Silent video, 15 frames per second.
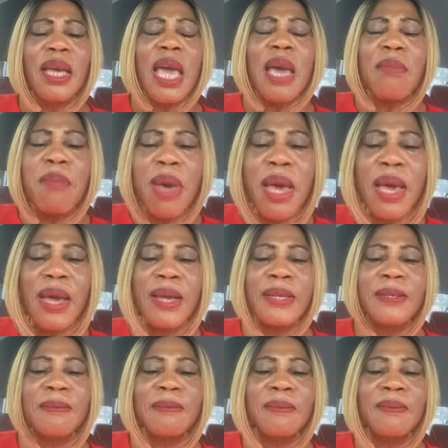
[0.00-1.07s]

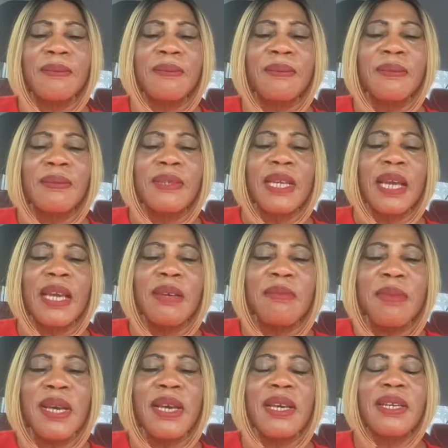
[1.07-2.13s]
Amen.
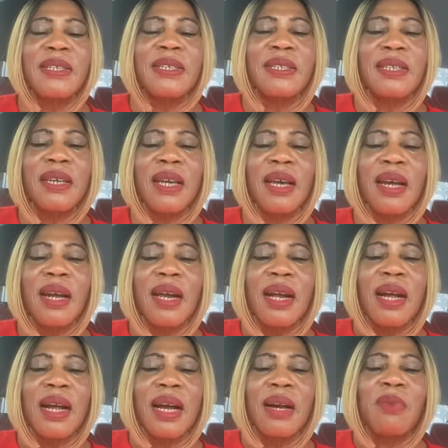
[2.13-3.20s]
Amen.
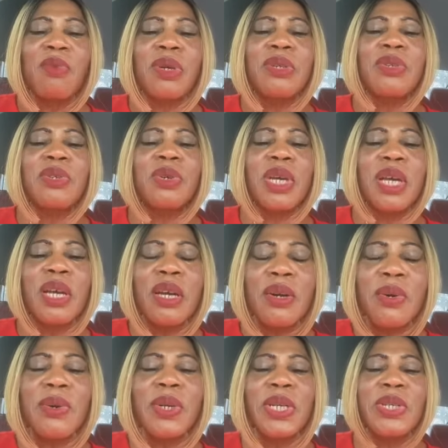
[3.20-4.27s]
I want to
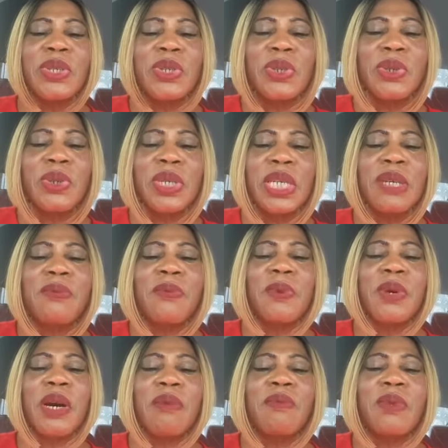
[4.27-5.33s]
encourage you if
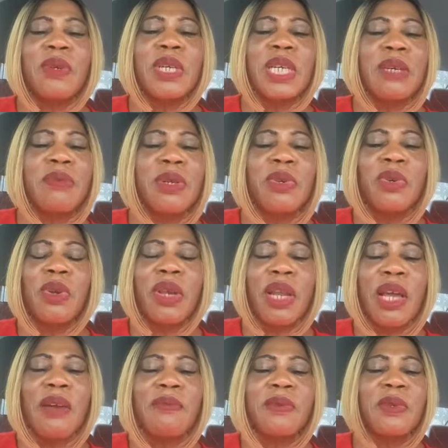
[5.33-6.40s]
you have not given your
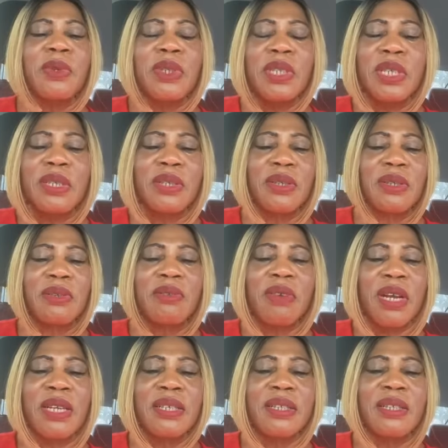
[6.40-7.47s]
life to Jesus
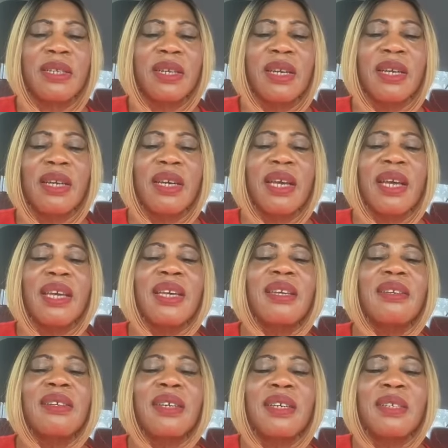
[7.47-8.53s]
Christ. He
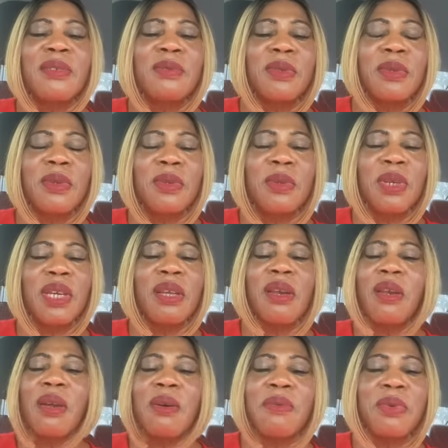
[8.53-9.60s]
died for you. He
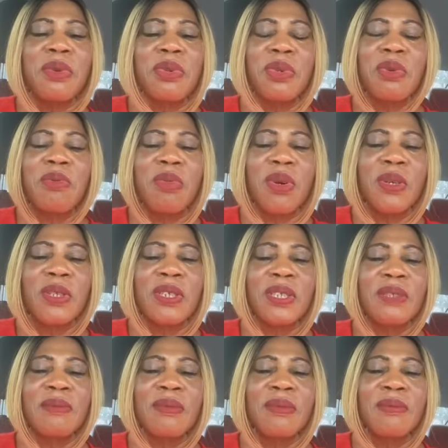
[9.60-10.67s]
loved you so much.